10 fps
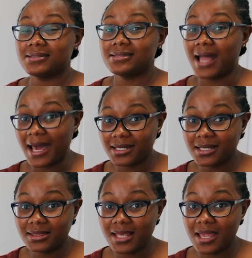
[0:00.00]
not a
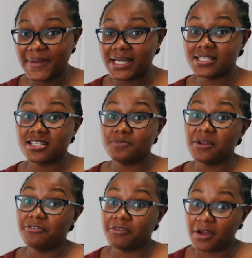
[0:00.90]
good thing because it's
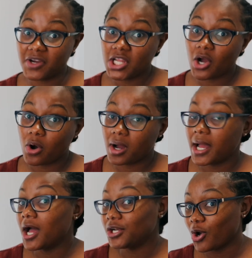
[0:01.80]
been very
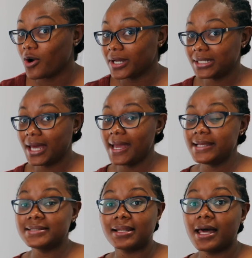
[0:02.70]
unorganized.